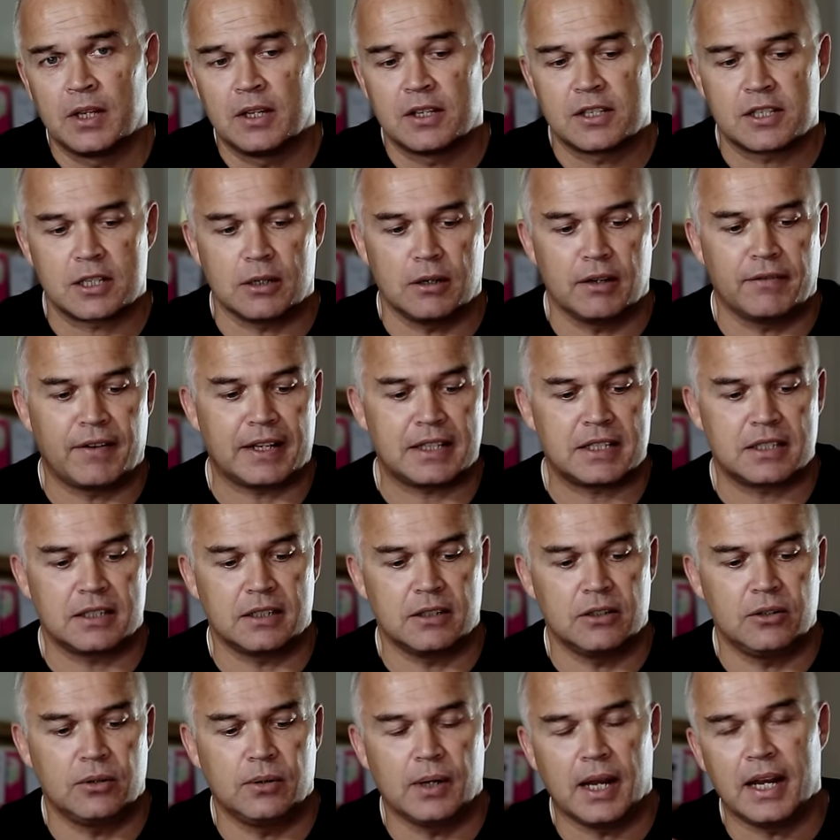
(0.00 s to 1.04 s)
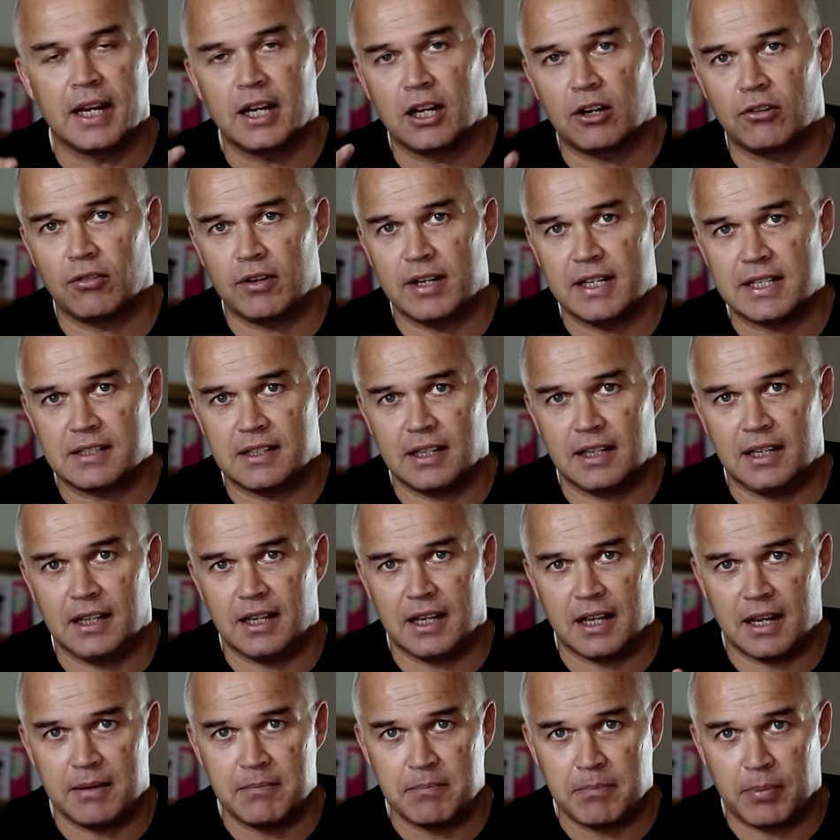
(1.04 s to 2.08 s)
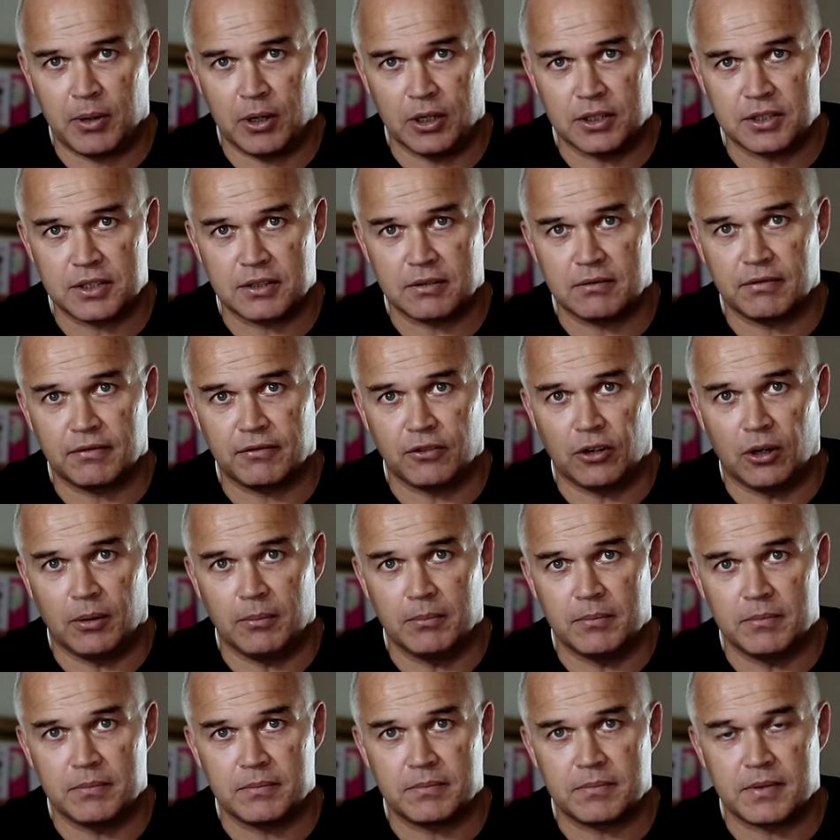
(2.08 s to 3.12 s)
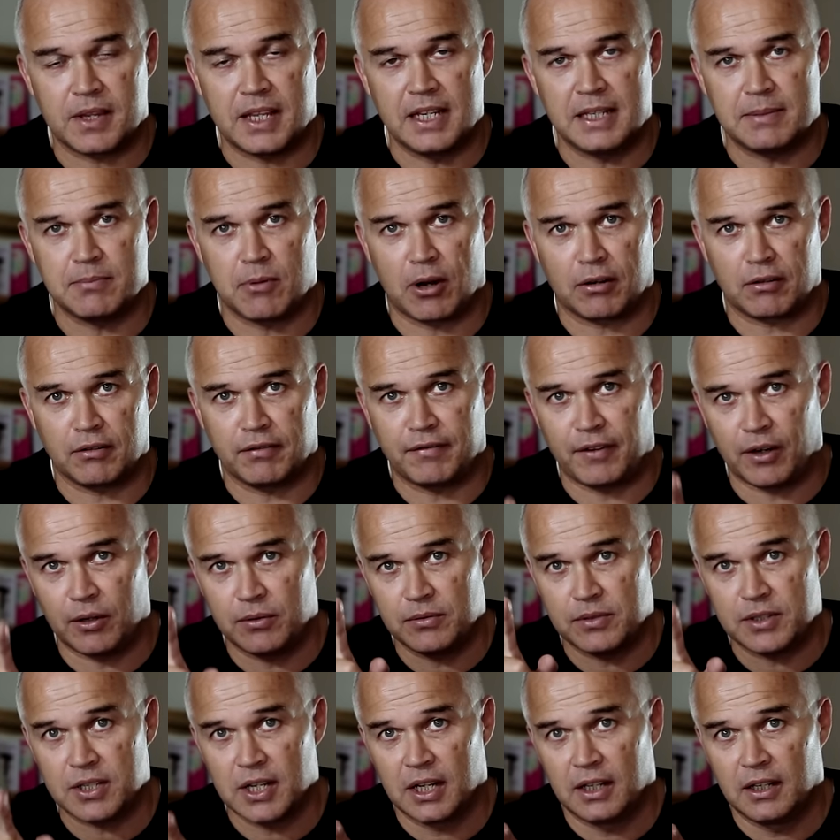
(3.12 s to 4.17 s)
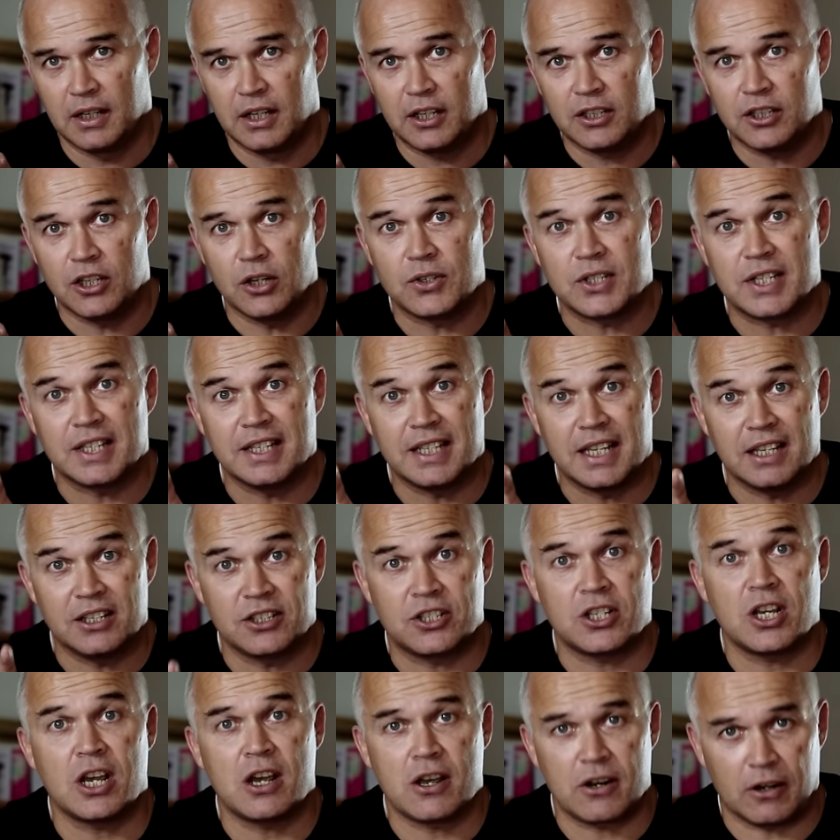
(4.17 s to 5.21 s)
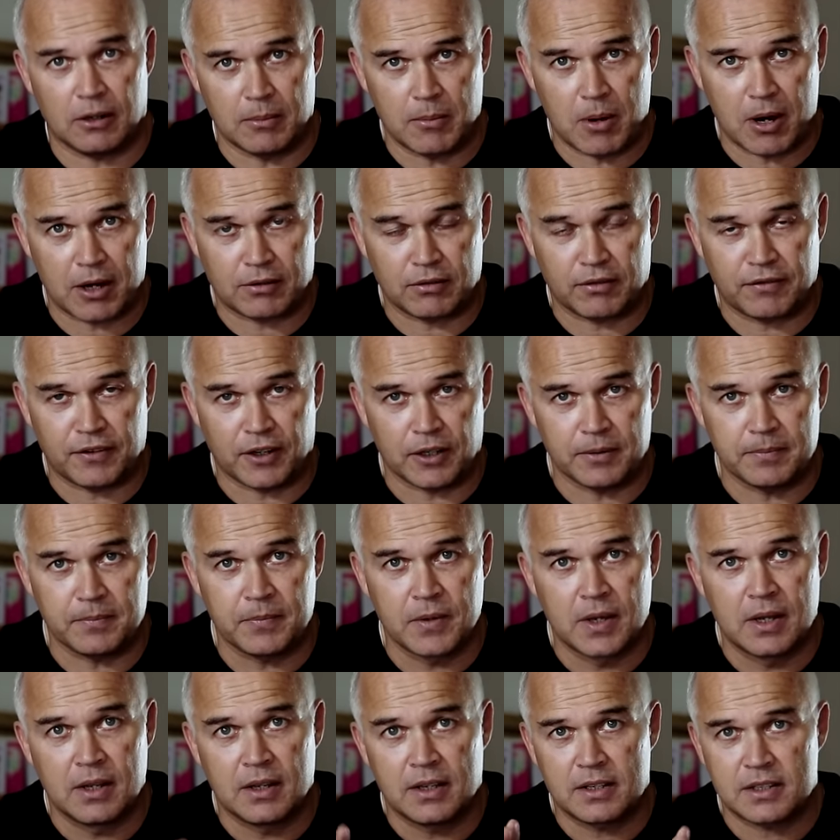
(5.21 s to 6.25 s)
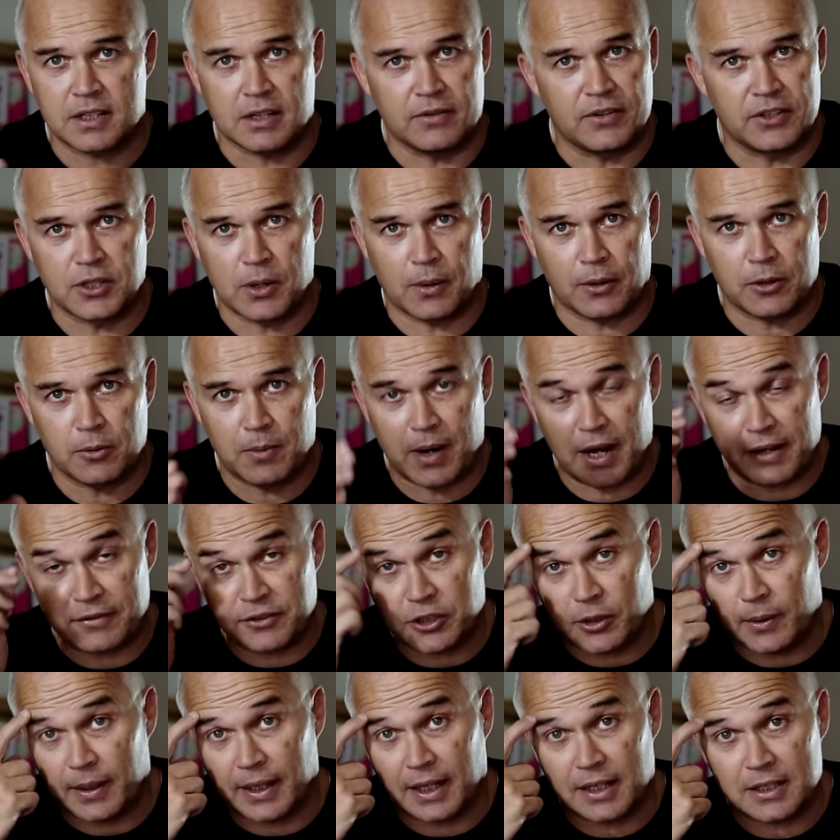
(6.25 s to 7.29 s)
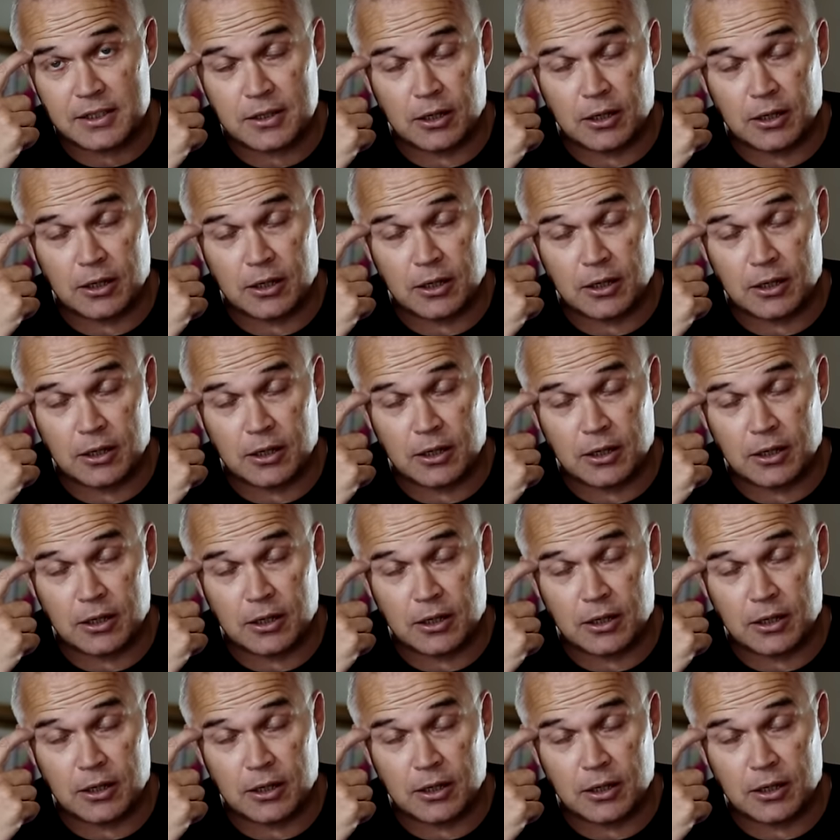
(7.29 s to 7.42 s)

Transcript: So I've had to increase the input from these microphones using the internal microphone. So there's no other way of doing it.